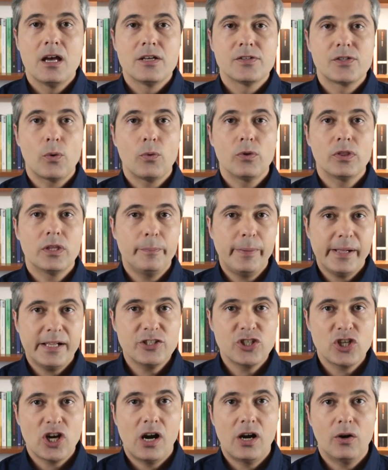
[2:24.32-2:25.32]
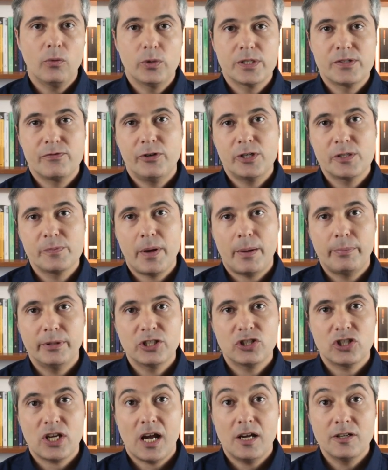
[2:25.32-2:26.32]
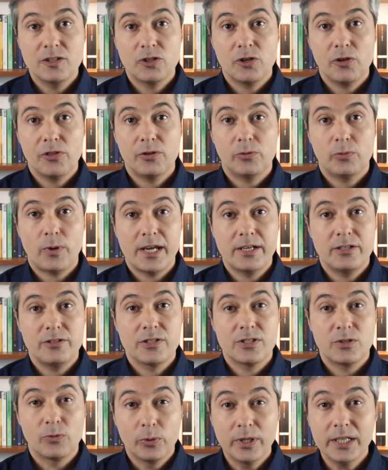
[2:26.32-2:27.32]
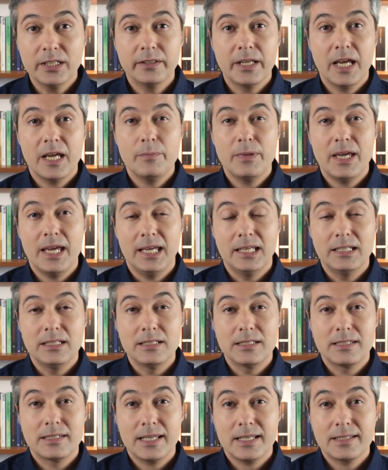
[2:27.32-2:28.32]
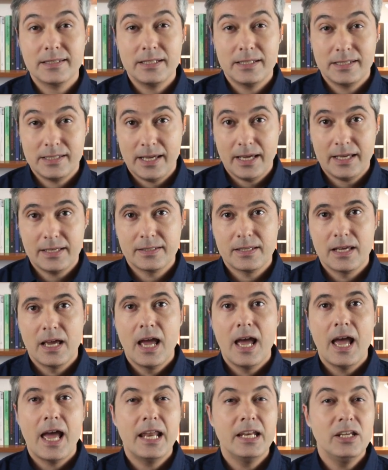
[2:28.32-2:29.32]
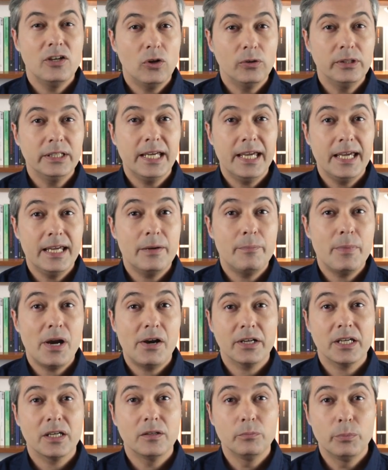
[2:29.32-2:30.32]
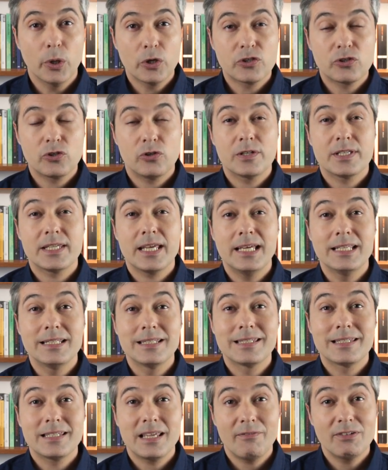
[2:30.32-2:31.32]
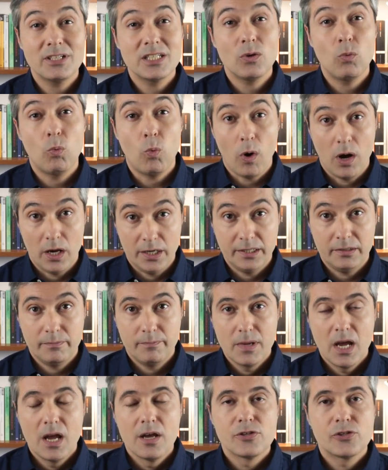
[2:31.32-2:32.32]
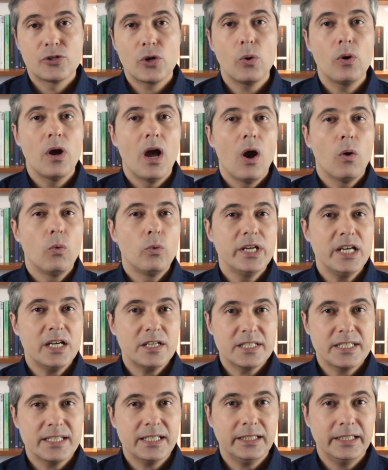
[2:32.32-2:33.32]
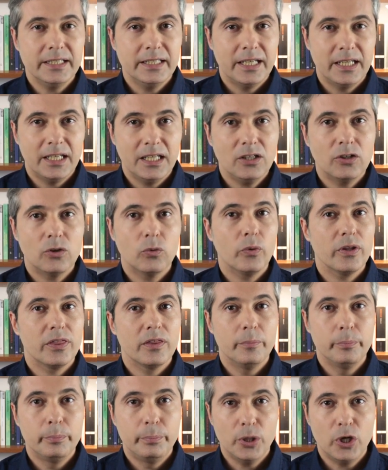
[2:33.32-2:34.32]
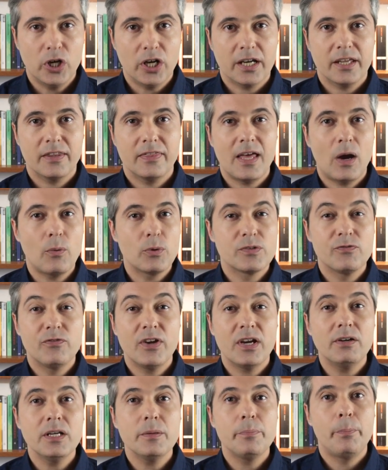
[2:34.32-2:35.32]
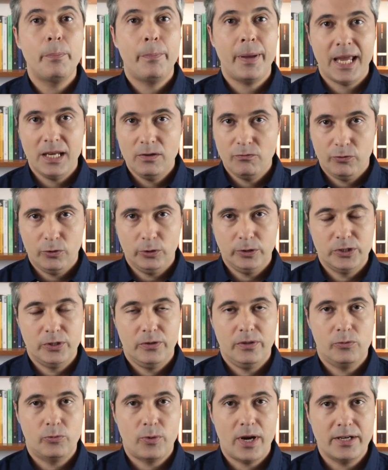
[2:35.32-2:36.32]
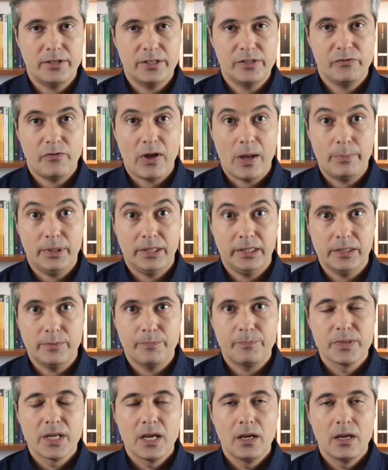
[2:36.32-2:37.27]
So The Bell Jar was first published under the writer's real name in 1966, and it only hit American bookstores in 1971. So we are dealing here with a book that was very painful to the writer's family.